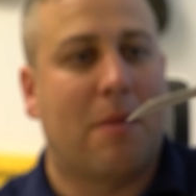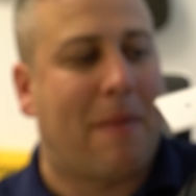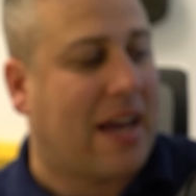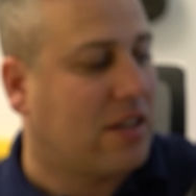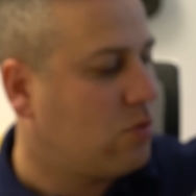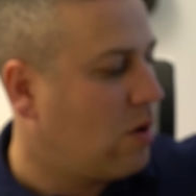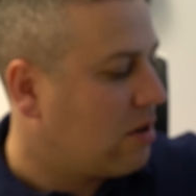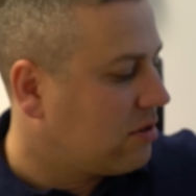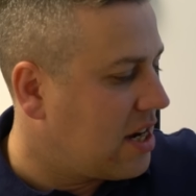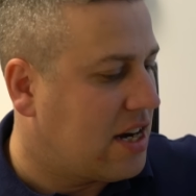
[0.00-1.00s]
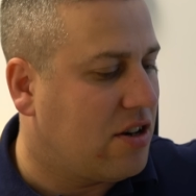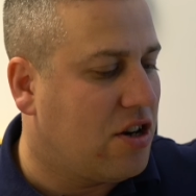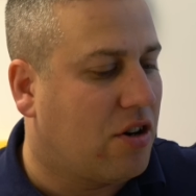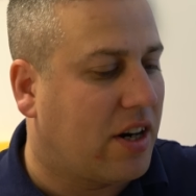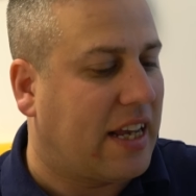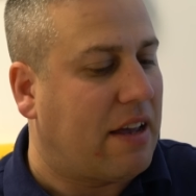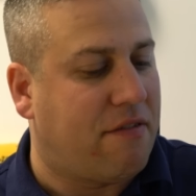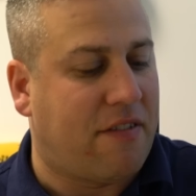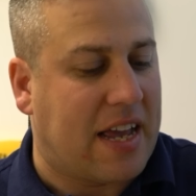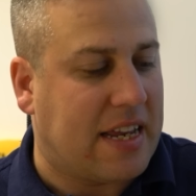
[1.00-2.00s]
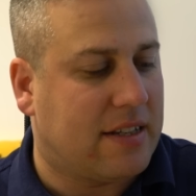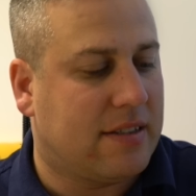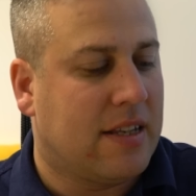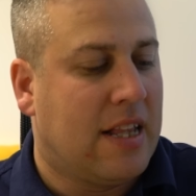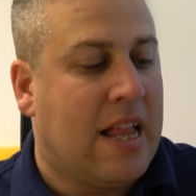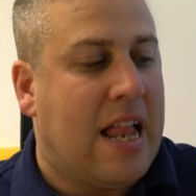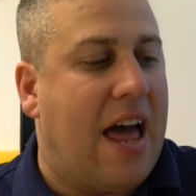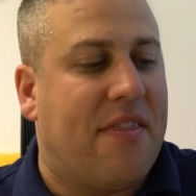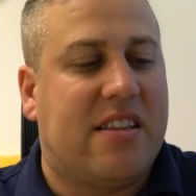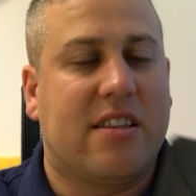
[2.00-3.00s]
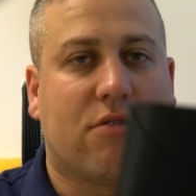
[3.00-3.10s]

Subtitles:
back as well, so you're not going to get fakes. And this is a